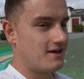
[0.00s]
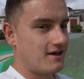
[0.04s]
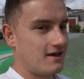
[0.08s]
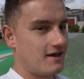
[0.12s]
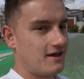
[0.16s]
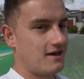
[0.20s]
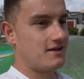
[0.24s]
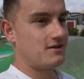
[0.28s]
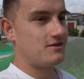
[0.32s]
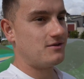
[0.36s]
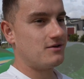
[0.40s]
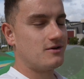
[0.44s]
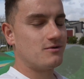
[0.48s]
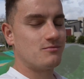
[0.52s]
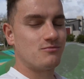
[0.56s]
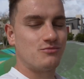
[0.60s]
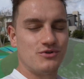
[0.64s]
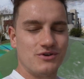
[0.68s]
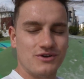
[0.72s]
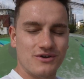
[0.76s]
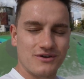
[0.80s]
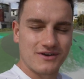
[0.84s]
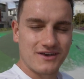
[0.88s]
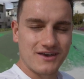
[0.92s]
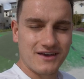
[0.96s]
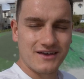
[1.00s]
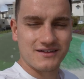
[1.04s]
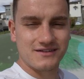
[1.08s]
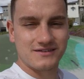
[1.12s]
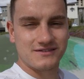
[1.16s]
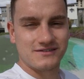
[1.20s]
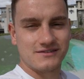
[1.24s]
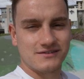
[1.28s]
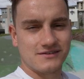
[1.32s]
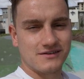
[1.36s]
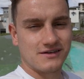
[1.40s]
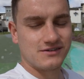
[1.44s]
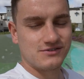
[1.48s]
and you can bring your
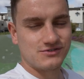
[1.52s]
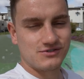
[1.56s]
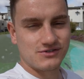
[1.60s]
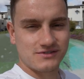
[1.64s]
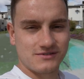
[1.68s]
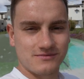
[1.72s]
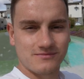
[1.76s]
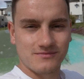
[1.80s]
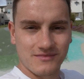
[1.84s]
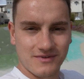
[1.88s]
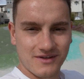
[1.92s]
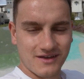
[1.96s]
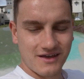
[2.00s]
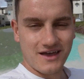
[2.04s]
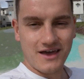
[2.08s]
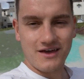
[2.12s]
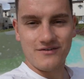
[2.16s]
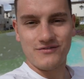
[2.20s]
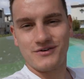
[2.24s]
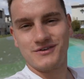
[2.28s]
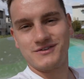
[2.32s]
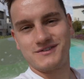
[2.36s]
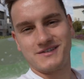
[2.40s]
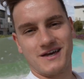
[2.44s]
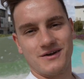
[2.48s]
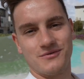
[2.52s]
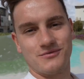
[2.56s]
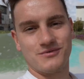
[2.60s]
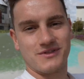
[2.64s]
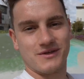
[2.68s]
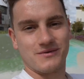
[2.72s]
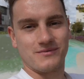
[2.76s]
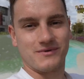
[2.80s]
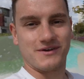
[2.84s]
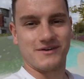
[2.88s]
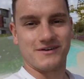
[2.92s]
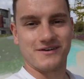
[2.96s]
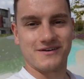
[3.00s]
kids and just have a good time with them
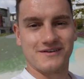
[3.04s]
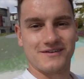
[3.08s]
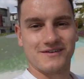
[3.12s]
here.